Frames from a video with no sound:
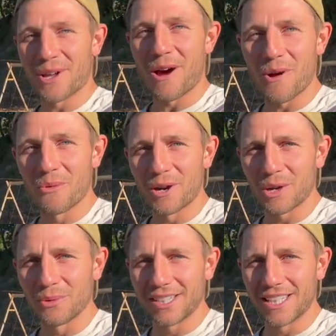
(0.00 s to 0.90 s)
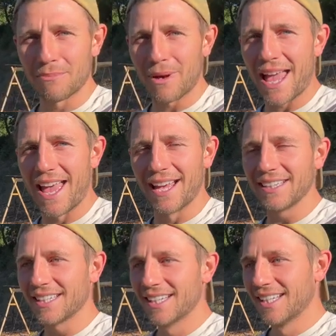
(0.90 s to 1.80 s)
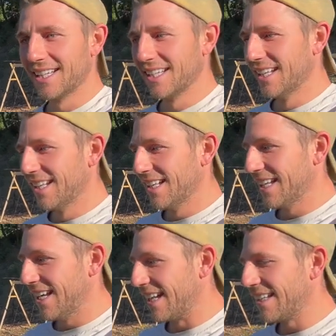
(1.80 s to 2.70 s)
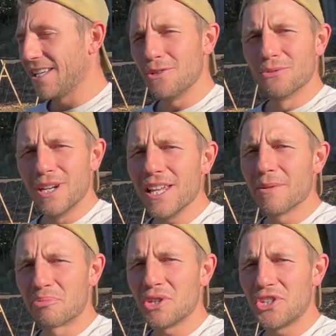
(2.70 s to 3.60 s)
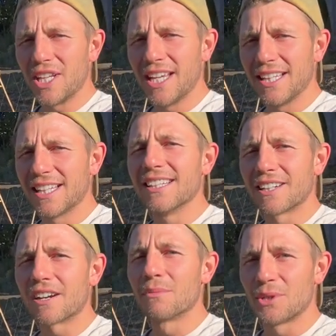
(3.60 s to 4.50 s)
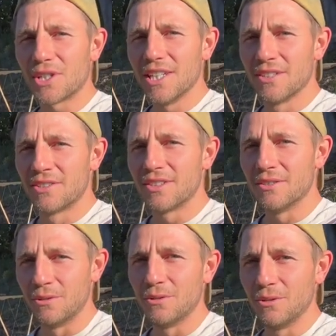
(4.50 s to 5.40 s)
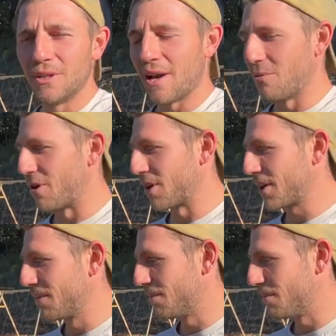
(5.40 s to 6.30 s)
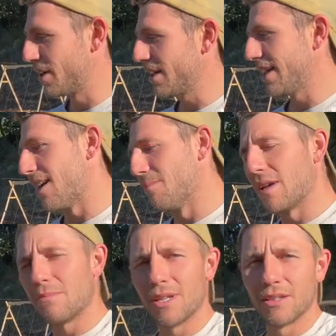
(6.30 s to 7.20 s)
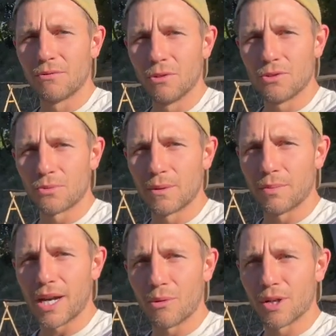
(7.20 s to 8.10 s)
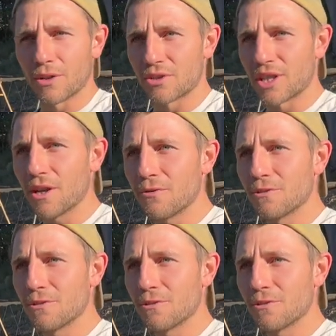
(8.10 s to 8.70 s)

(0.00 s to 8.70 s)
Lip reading: hard work, we did it by hand. And then you really appreciate that there are machines to do that work. But yeah, maybe in the future we buy one ourselves.